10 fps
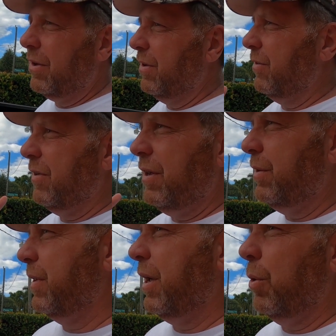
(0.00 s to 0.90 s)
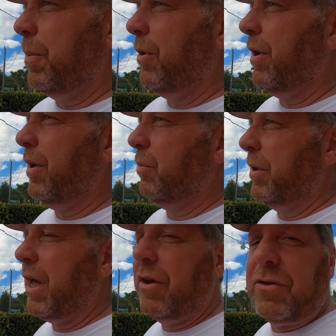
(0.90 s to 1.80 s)
it because they open our house,
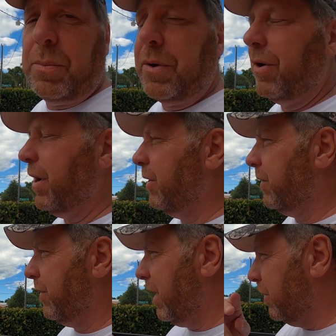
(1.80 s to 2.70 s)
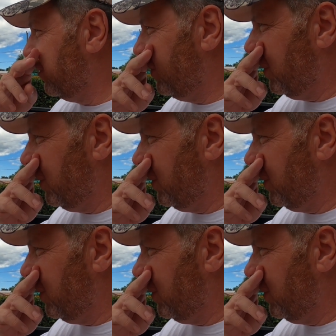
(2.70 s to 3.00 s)
when guys open their houses